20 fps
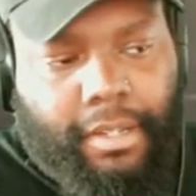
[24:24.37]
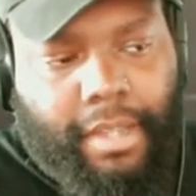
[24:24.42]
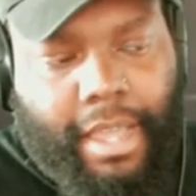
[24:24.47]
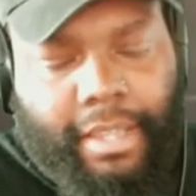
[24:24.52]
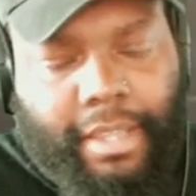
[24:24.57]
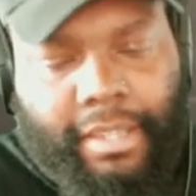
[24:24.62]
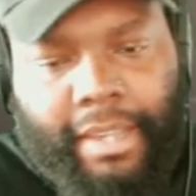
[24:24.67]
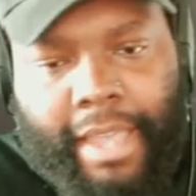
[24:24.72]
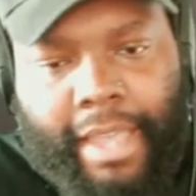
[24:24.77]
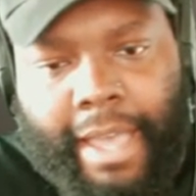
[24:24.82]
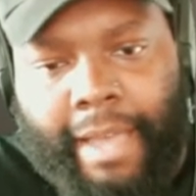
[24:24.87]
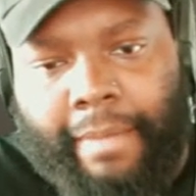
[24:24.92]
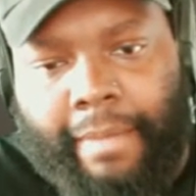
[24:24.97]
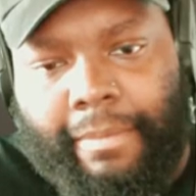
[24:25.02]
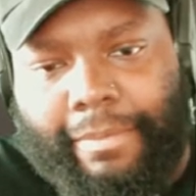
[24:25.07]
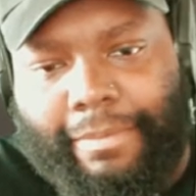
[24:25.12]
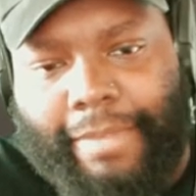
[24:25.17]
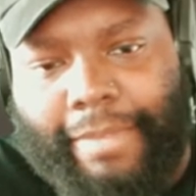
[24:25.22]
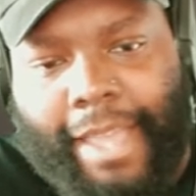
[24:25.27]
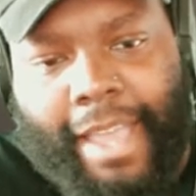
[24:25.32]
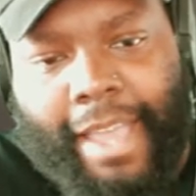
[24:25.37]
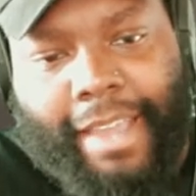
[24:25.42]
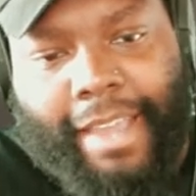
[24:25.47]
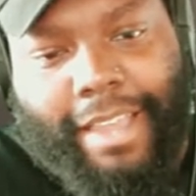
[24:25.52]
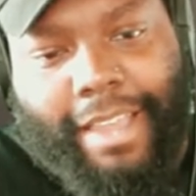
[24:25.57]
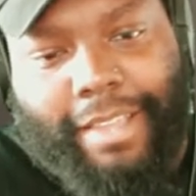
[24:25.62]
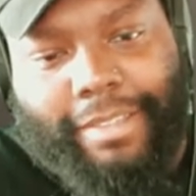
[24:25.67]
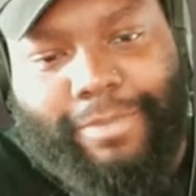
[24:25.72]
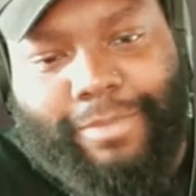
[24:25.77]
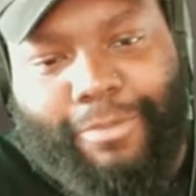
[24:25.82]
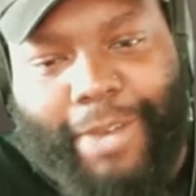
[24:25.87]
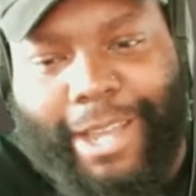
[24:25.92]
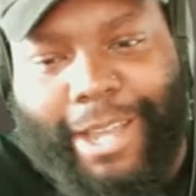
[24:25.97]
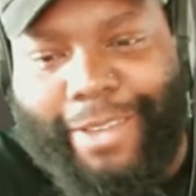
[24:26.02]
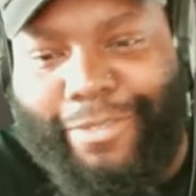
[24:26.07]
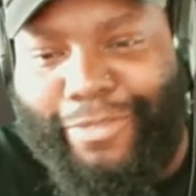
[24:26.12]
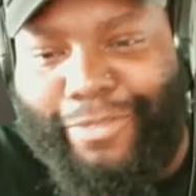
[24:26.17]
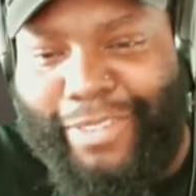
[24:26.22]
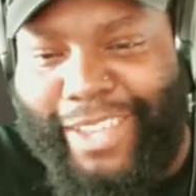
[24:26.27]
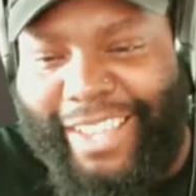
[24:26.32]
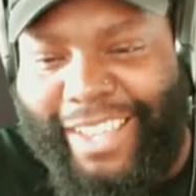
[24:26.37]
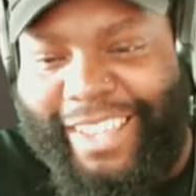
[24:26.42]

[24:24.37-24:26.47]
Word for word: that's cat. Dang, that's rough.